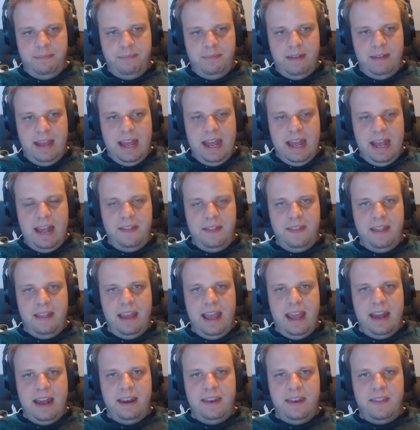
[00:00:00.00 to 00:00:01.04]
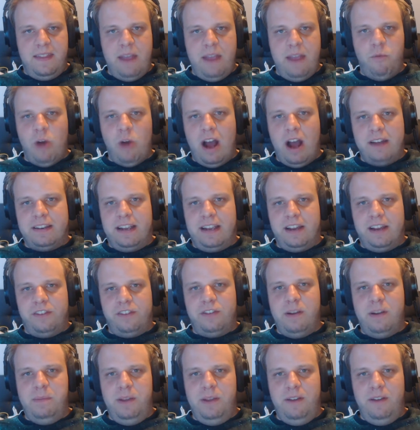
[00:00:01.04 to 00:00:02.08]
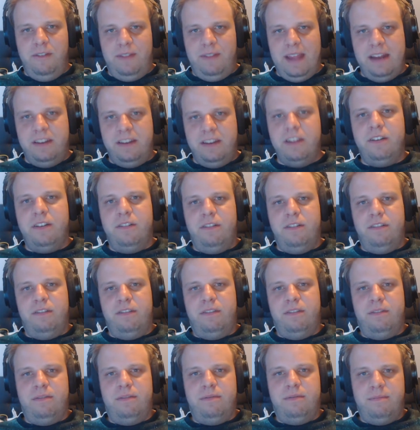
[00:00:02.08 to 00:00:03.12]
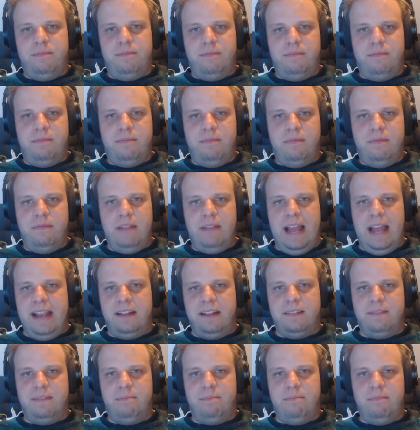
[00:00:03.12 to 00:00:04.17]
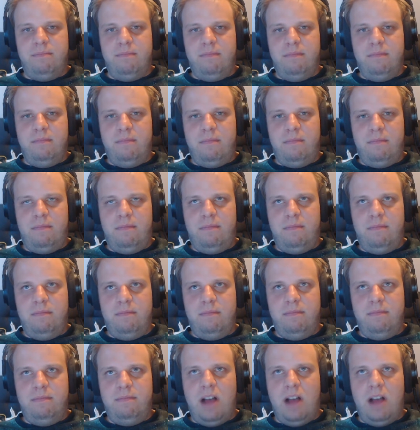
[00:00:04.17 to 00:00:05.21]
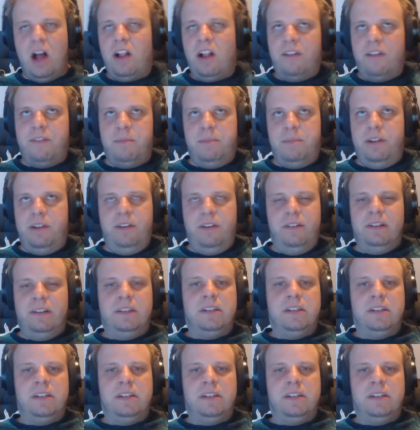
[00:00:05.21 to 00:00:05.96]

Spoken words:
they want to contribute. They do. Like, all of them do.